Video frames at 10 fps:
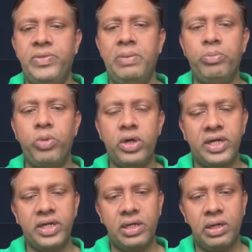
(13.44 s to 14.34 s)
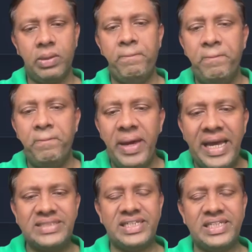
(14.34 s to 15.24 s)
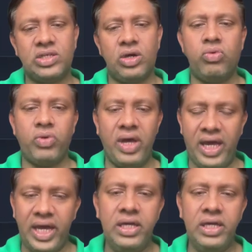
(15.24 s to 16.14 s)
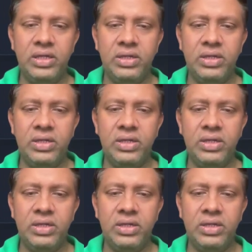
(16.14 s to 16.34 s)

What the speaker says: important basics of AI